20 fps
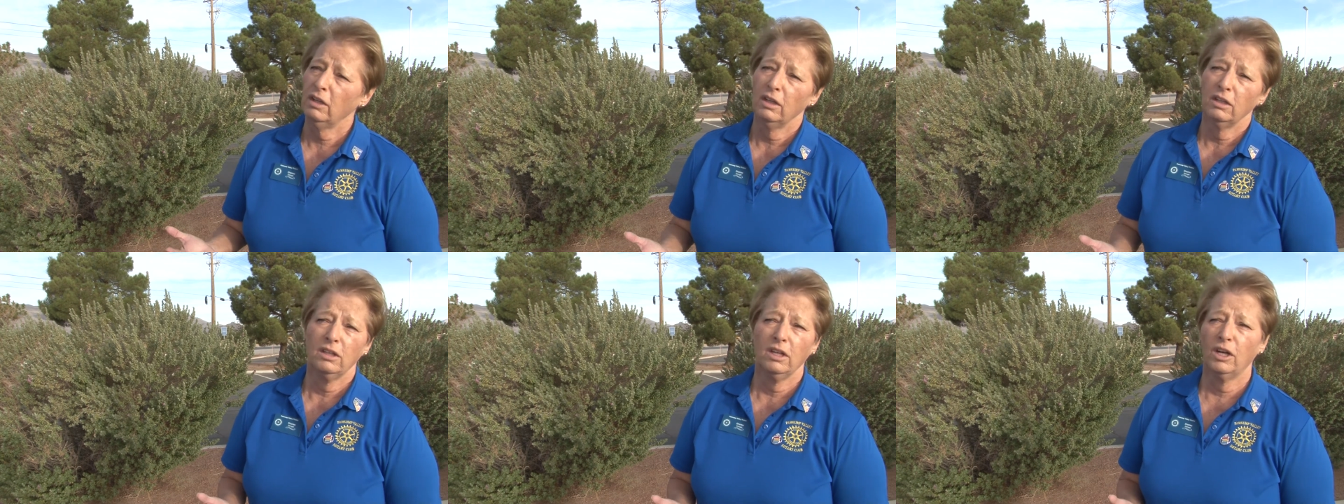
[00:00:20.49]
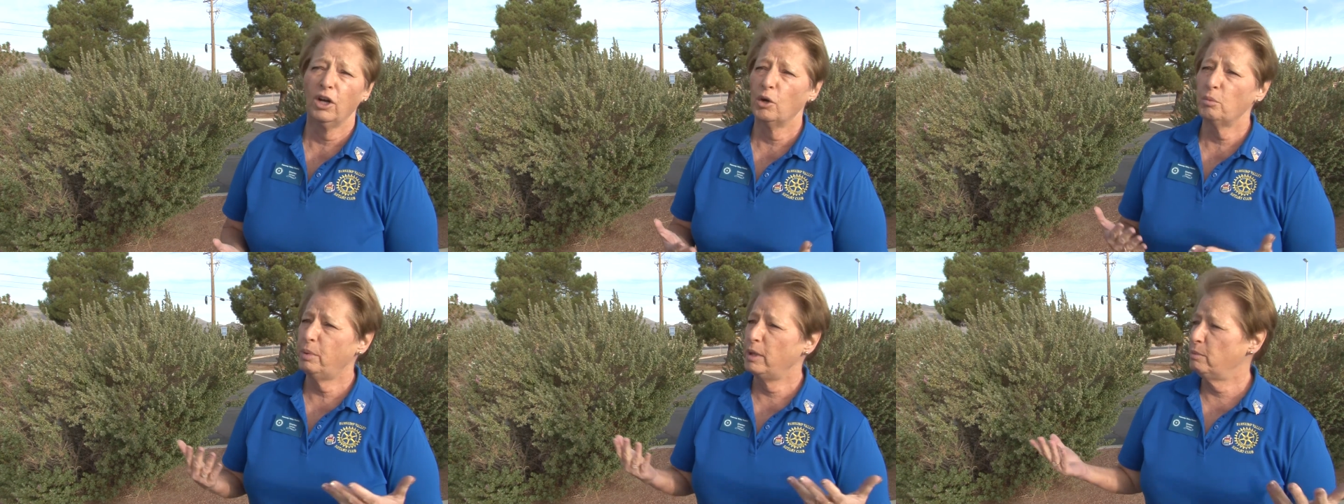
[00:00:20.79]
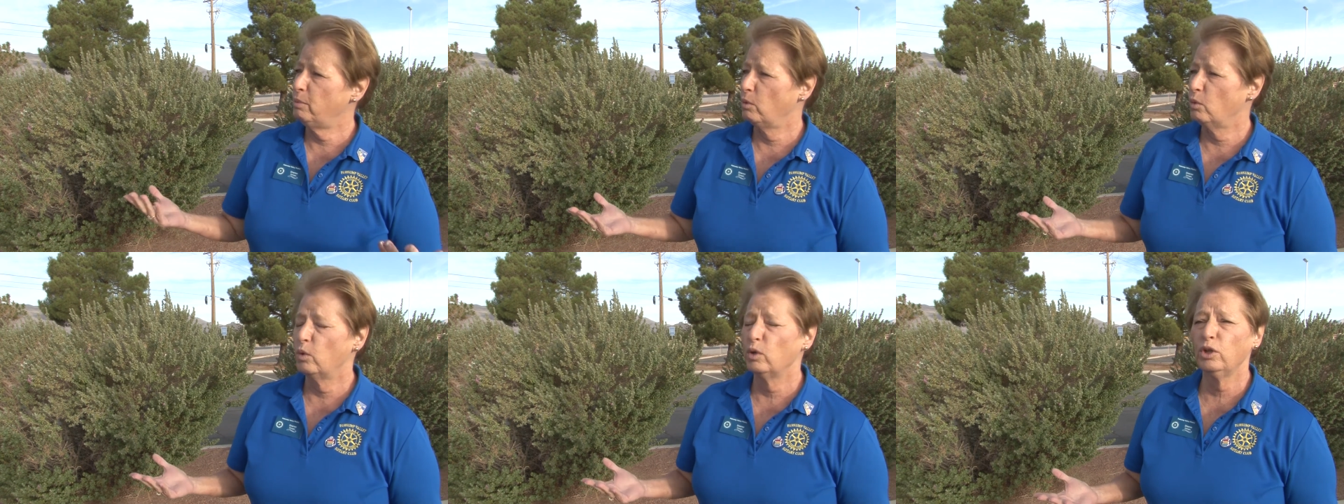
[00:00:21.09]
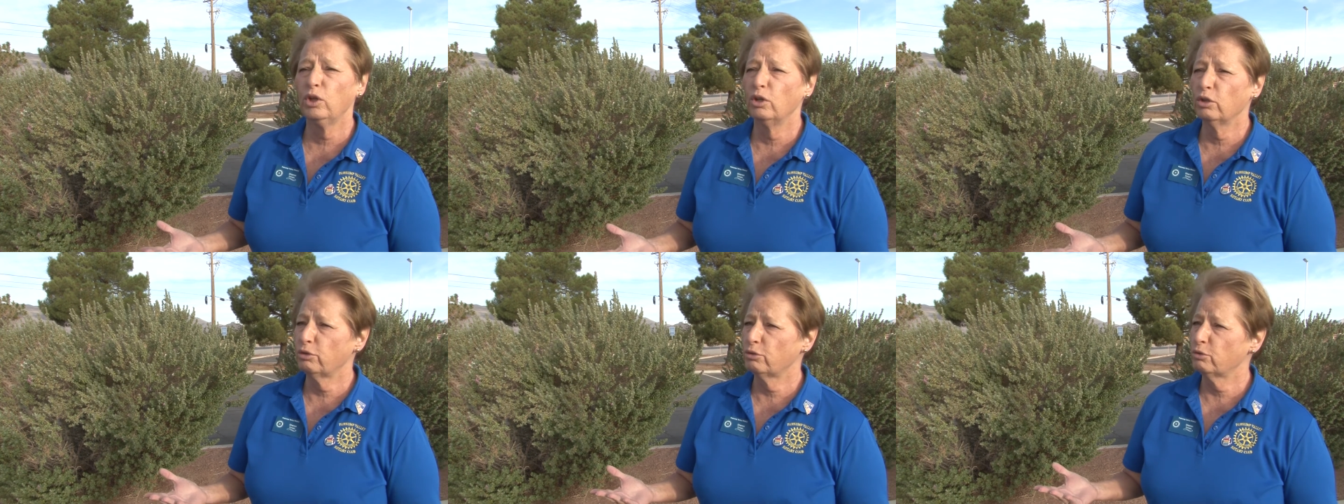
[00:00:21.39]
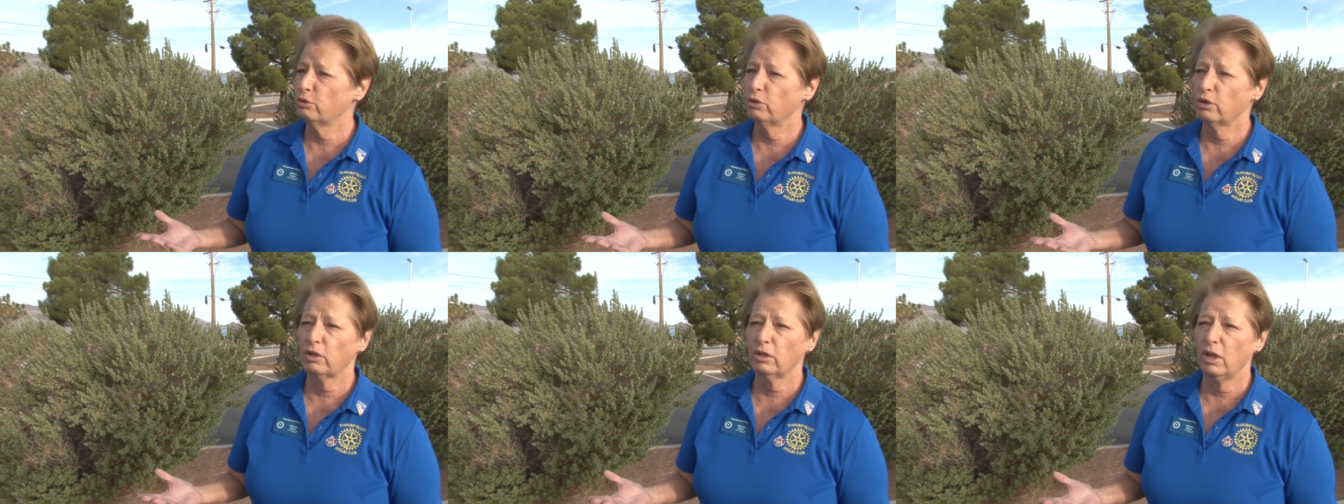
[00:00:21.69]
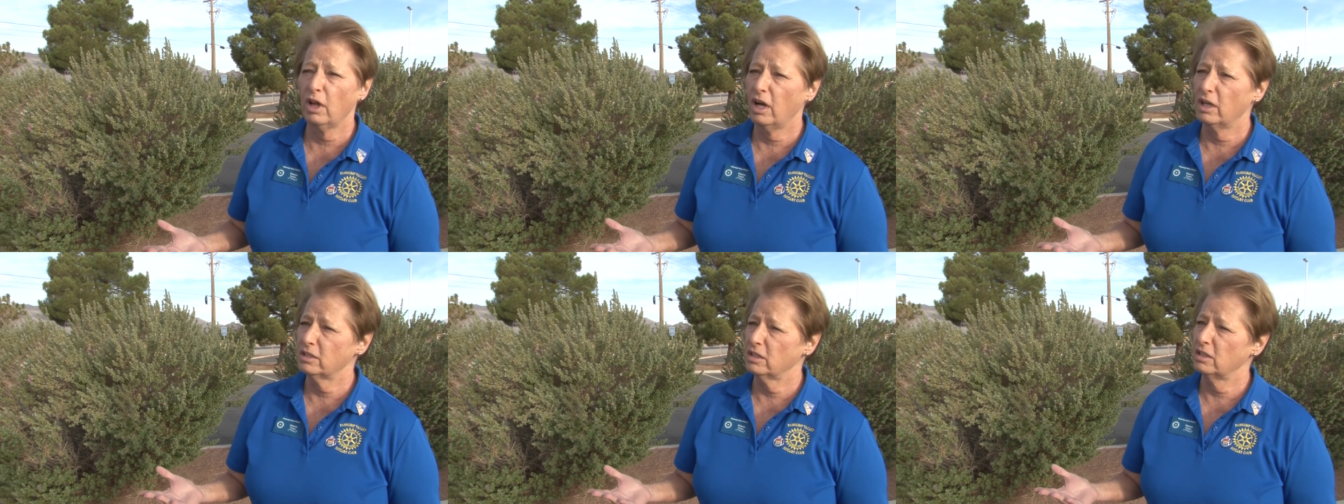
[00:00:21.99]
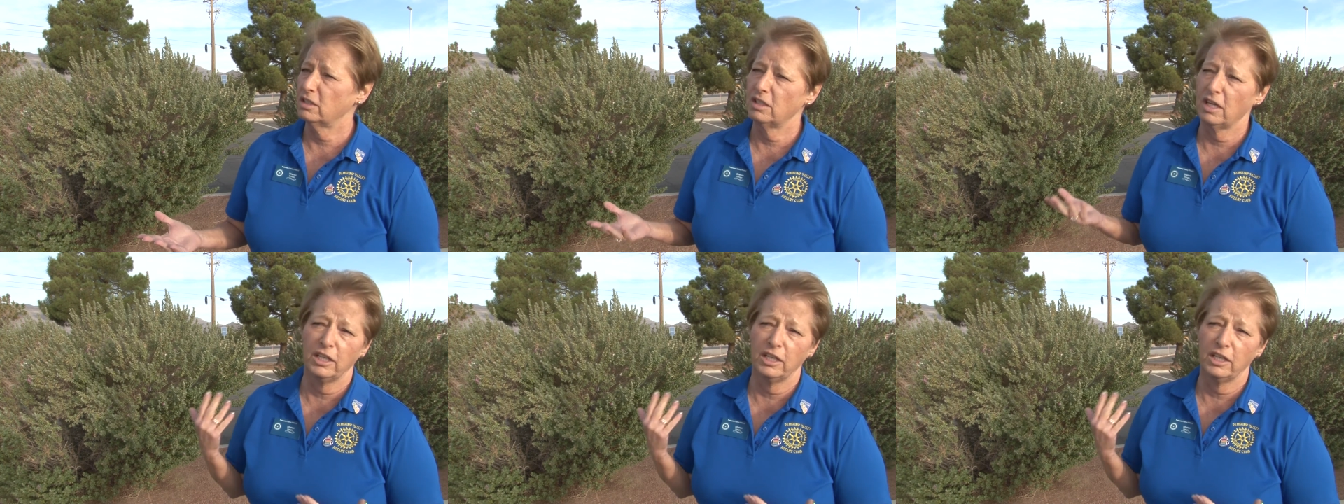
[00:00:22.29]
you know, people will look through their closets.